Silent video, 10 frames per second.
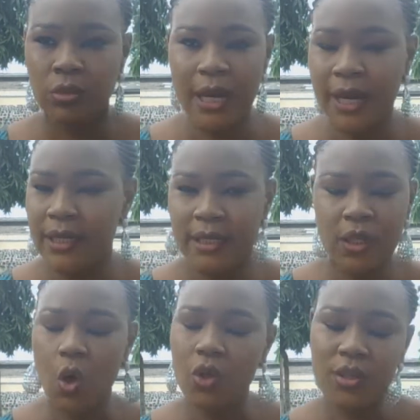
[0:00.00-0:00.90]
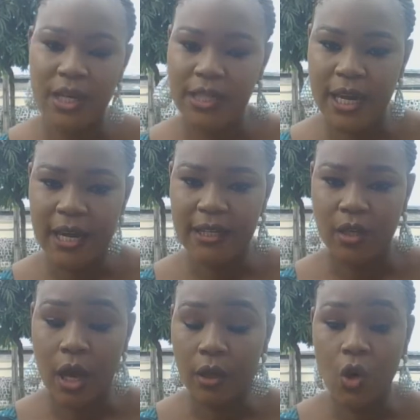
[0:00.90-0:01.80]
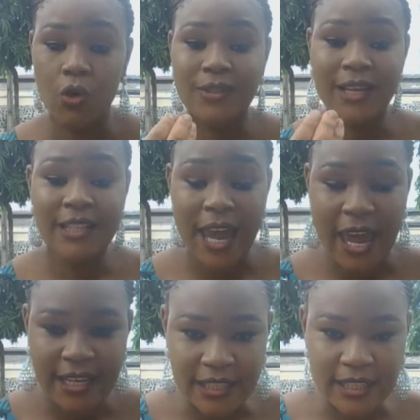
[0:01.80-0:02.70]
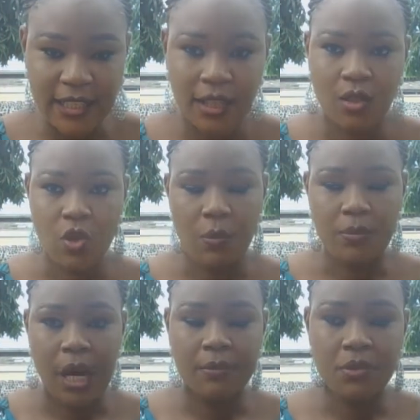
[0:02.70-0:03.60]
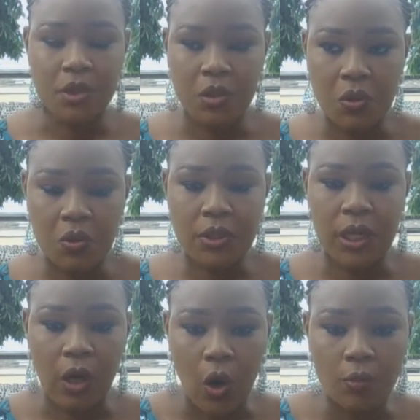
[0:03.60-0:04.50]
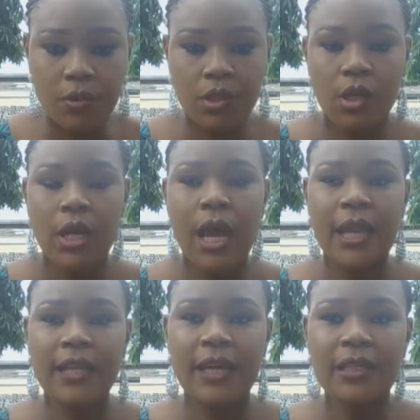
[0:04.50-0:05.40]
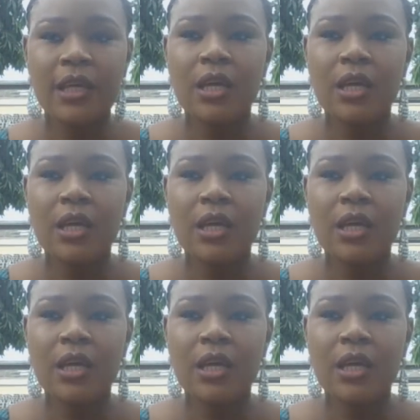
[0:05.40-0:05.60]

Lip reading: Headache, constant headache. Sometimes it goes and comes. And then